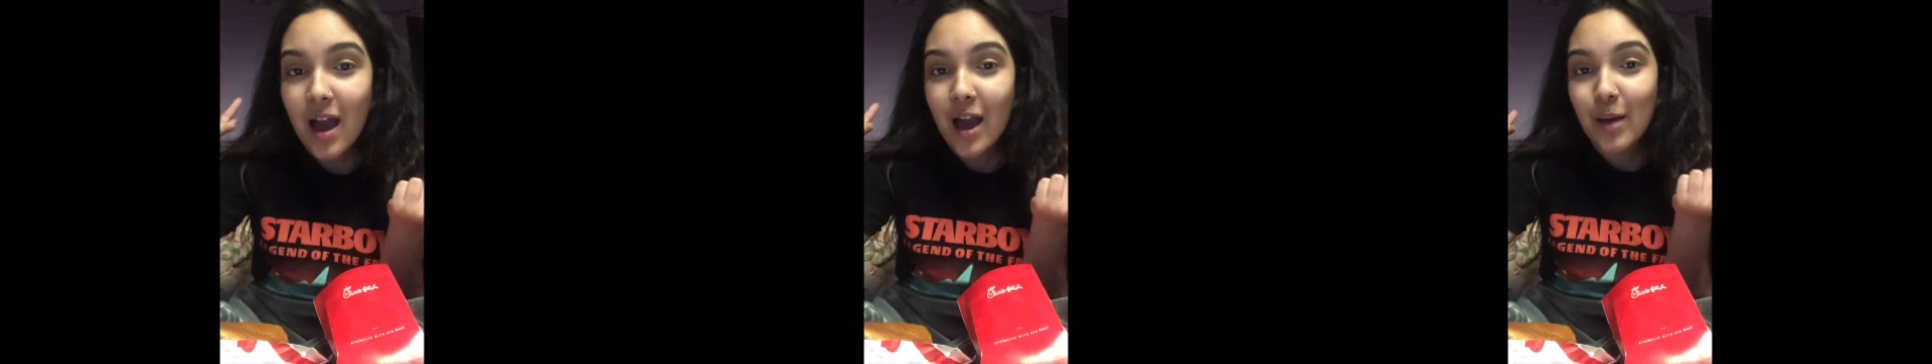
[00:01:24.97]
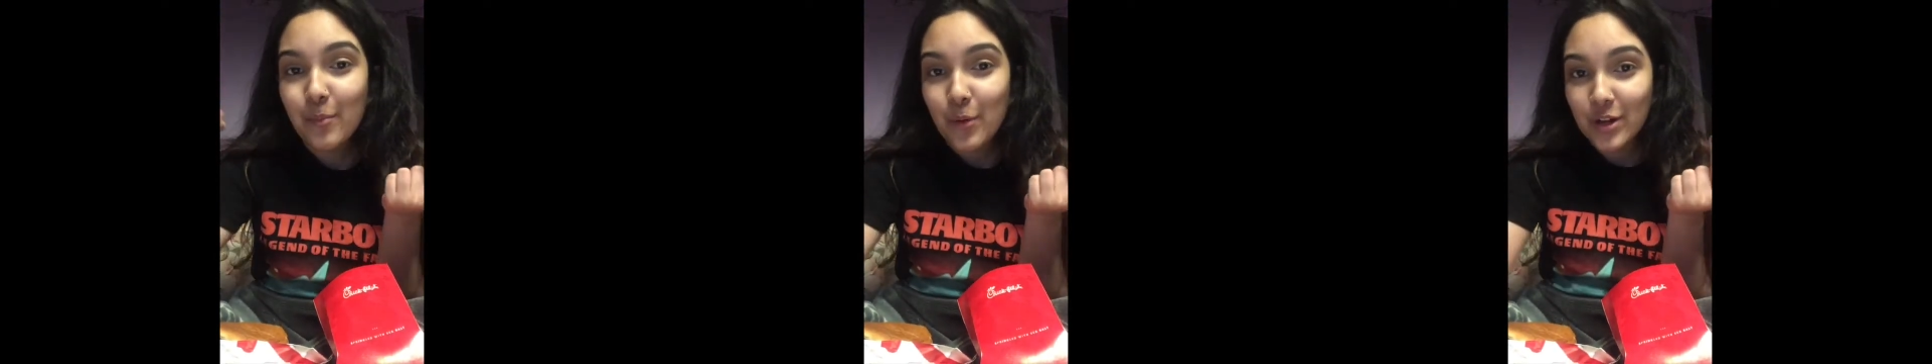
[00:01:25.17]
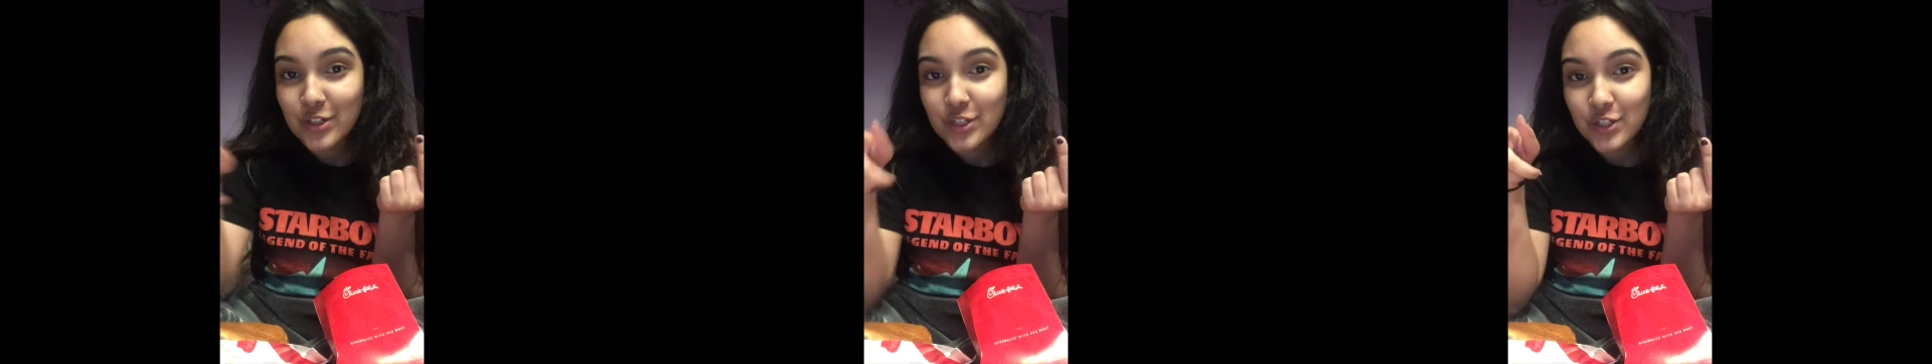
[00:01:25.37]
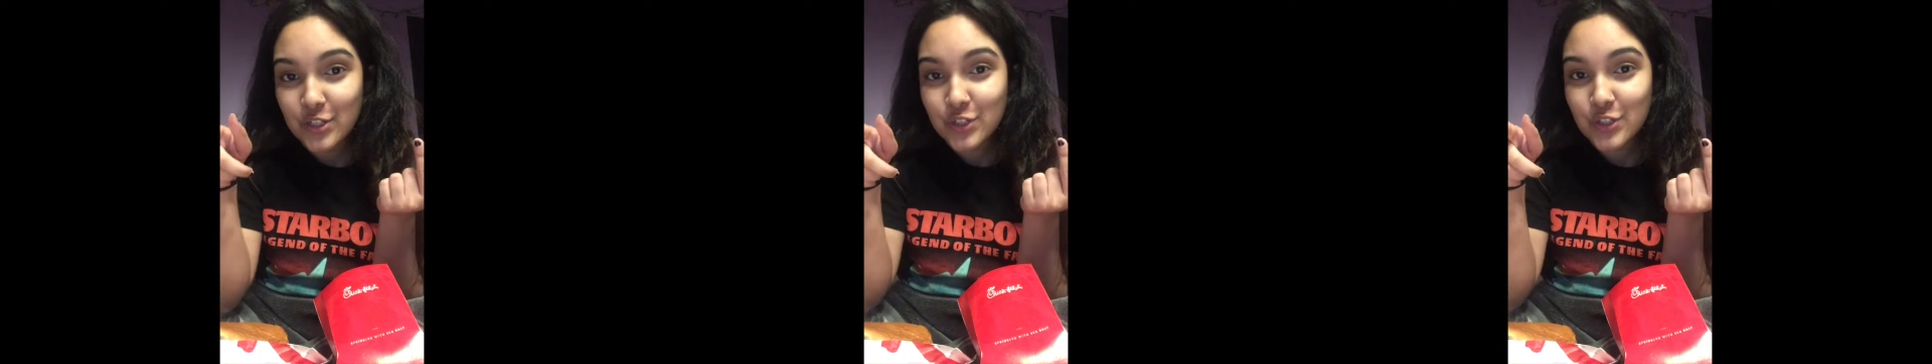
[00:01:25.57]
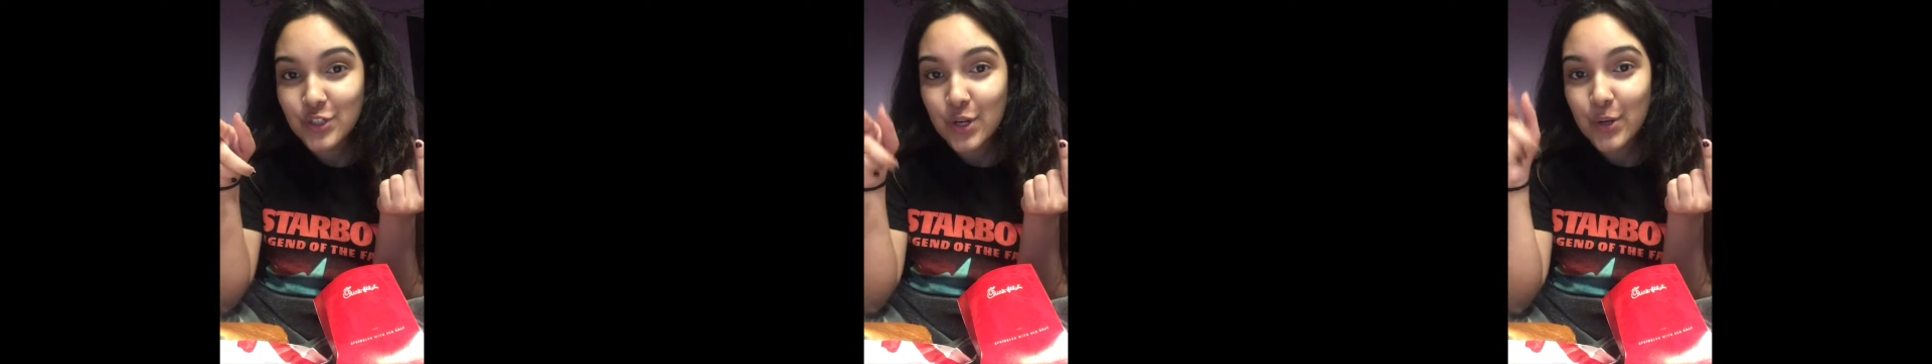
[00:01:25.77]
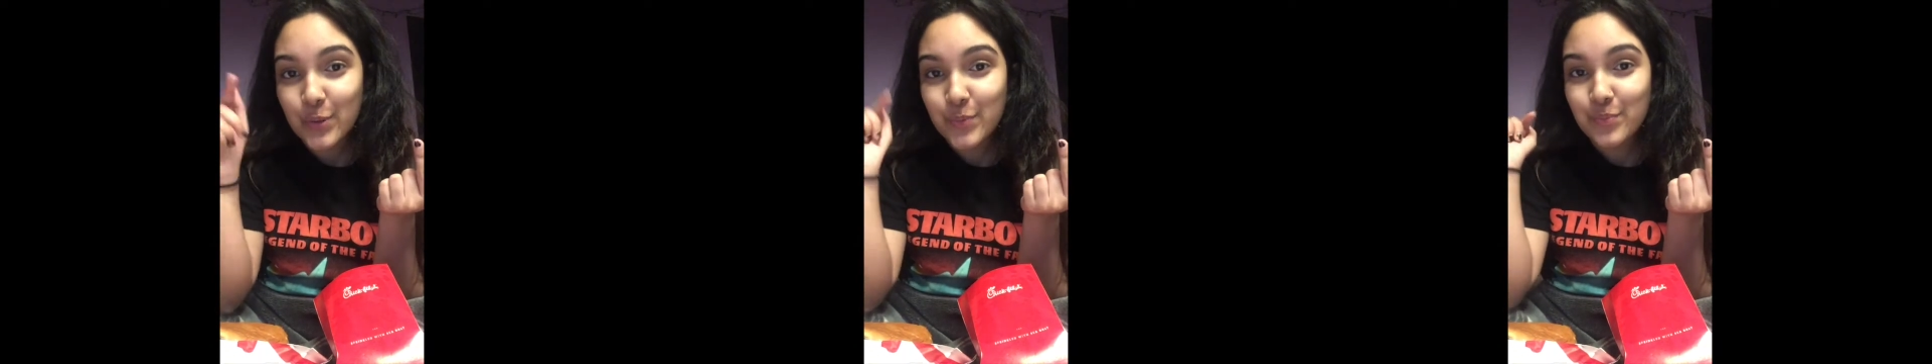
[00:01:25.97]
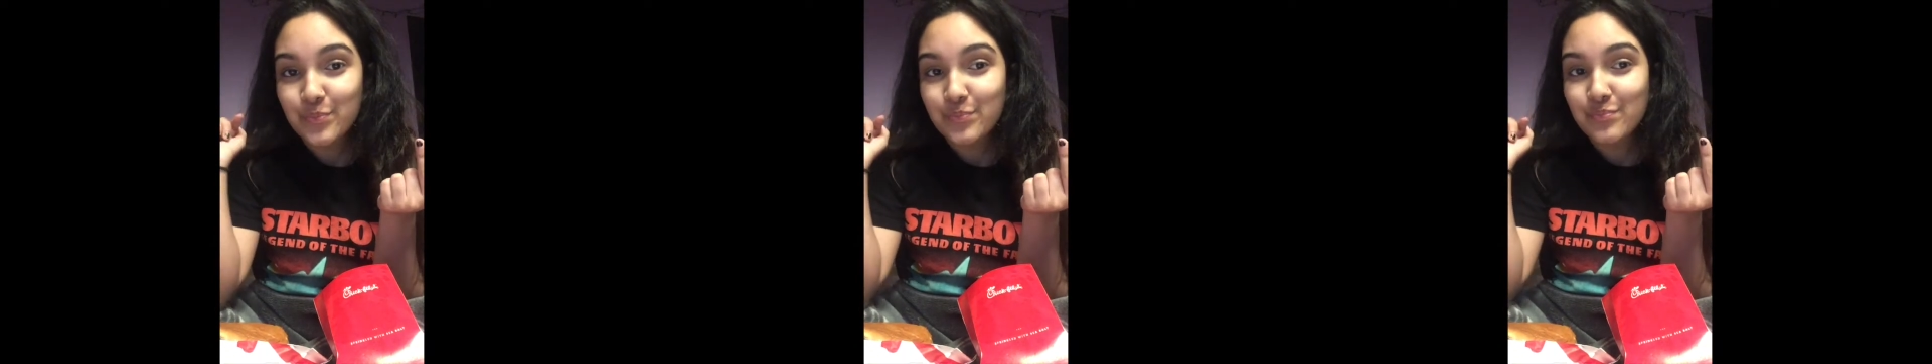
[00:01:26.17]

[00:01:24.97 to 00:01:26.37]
I'm watching a show